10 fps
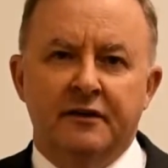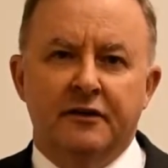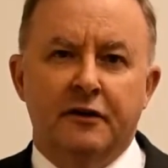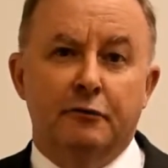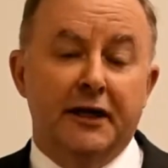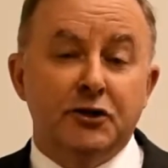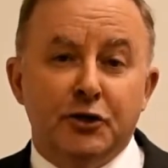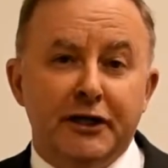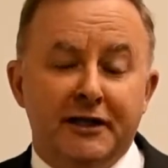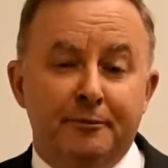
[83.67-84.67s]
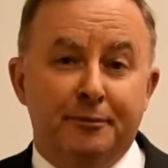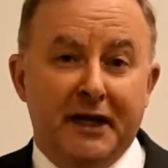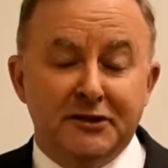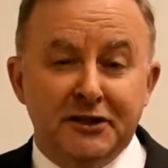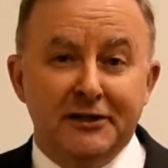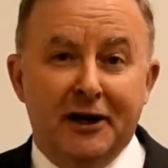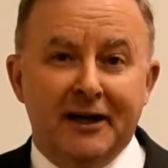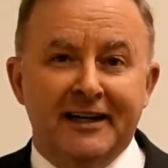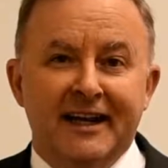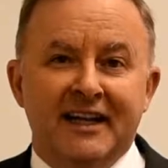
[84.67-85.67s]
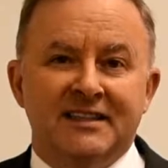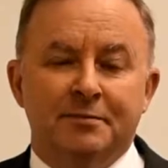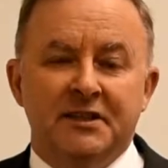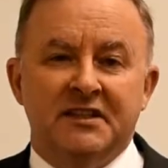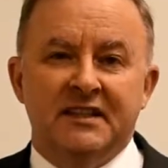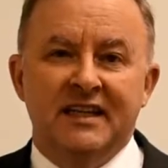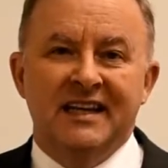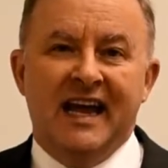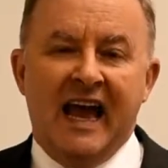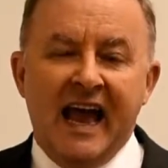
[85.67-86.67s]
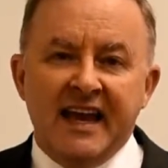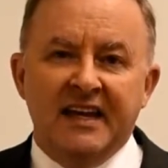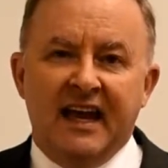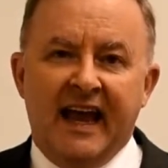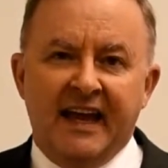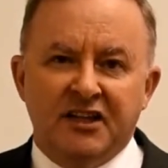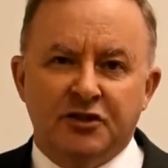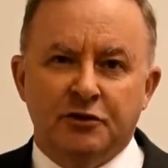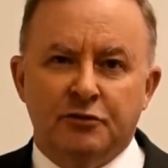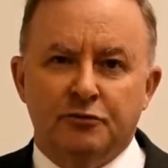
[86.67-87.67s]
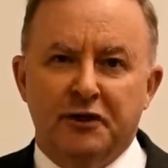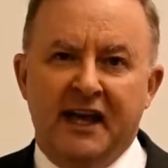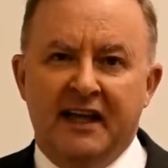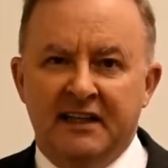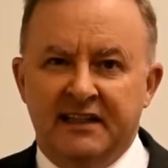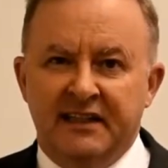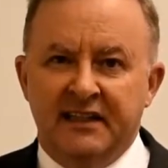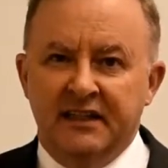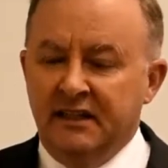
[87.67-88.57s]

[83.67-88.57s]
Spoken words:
the rhetoric and budget night announcements and actual reality.